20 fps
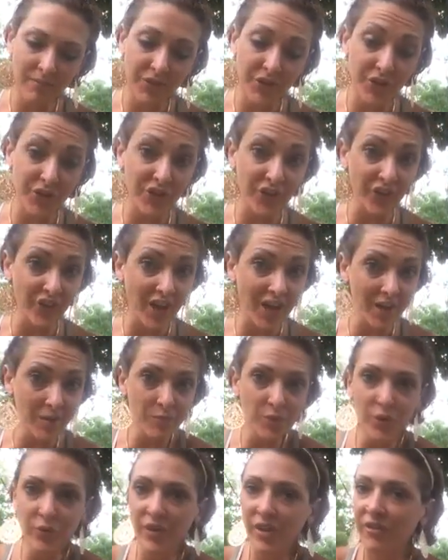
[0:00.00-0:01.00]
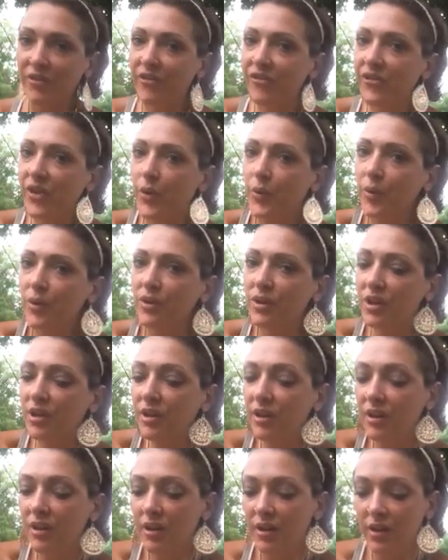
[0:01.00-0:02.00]
There's a lot of moving
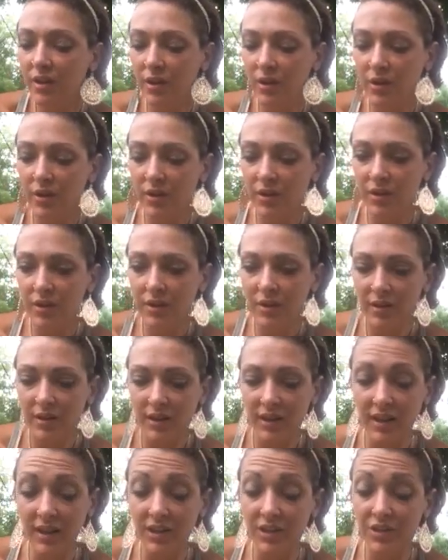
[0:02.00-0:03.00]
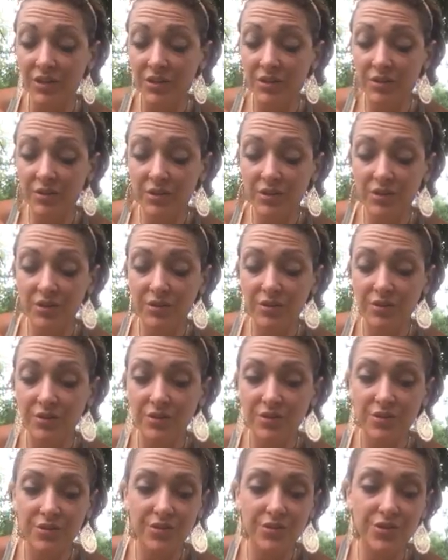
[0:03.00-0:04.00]
forward and
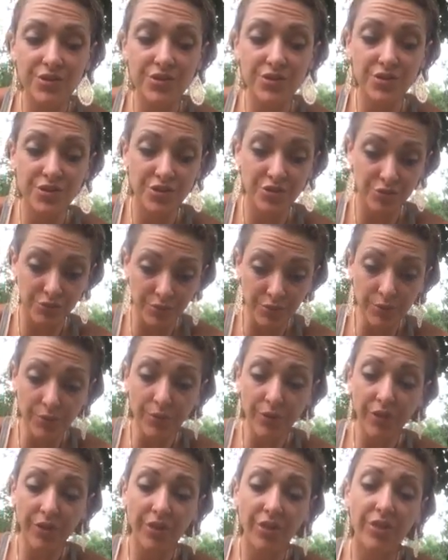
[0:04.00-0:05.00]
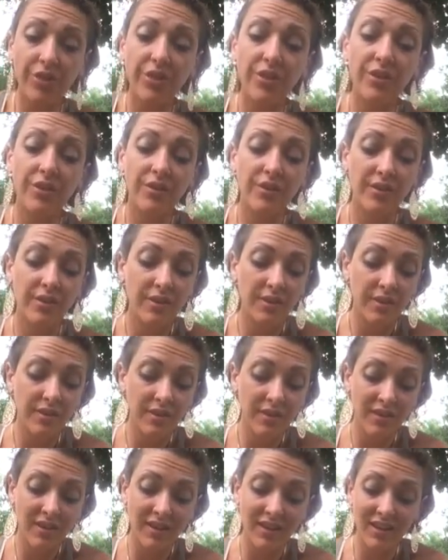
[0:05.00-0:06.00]
truth
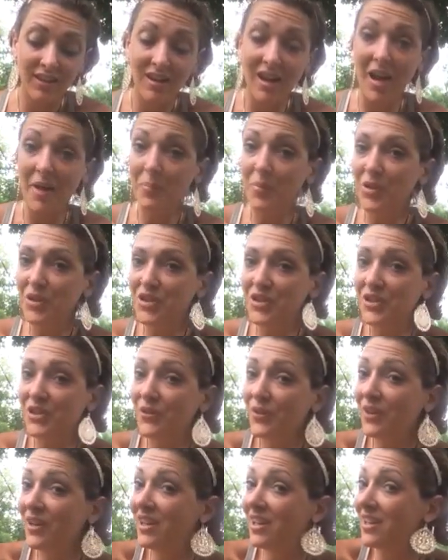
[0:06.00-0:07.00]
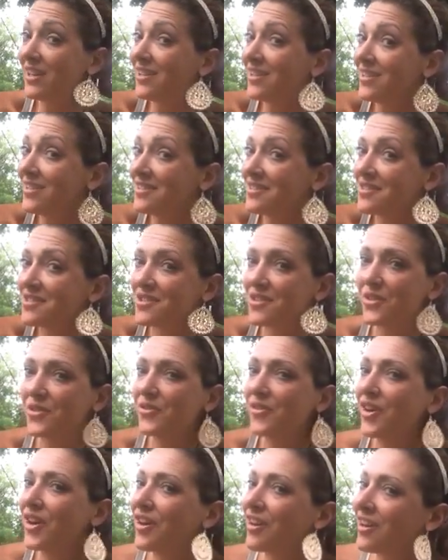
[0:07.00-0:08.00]
and opportunity so
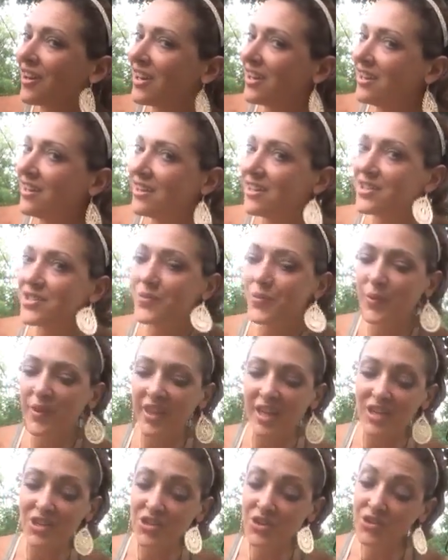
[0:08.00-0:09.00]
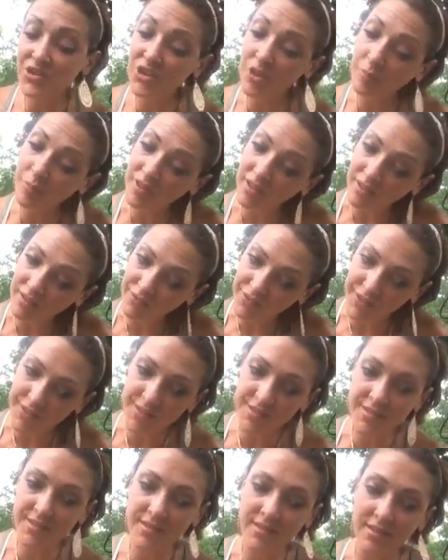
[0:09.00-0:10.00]
far in this relationship, if
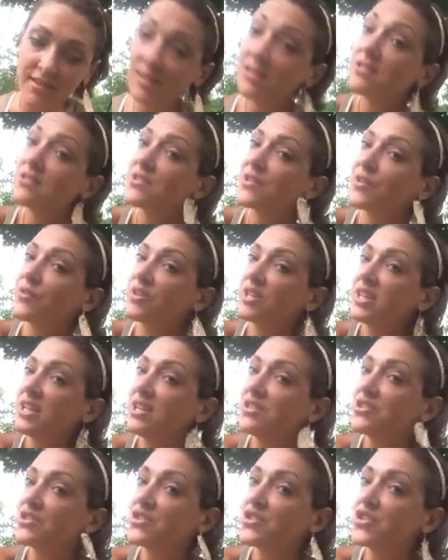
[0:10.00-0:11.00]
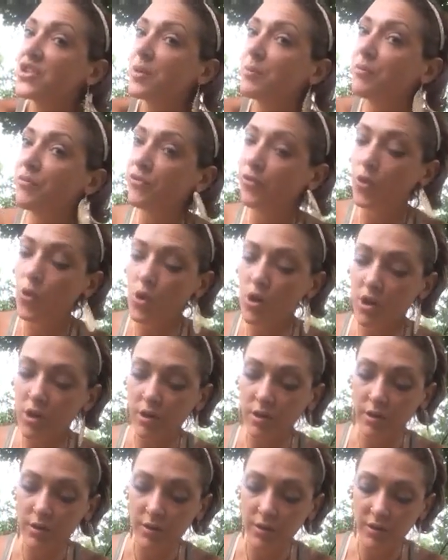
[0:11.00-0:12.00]
this is a relationship for
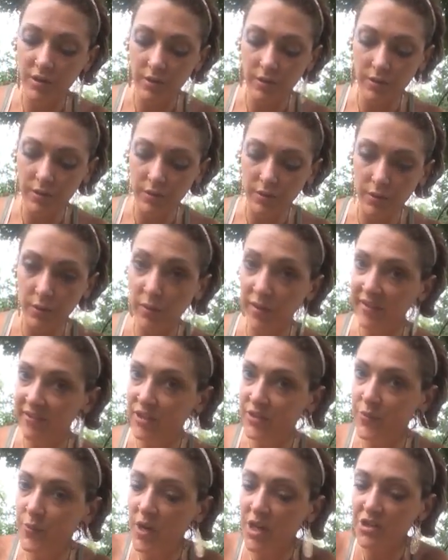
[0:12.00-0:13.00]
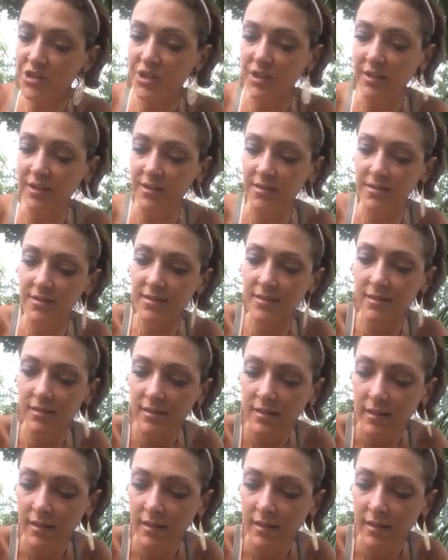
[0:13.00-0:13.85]
whoever's watching this.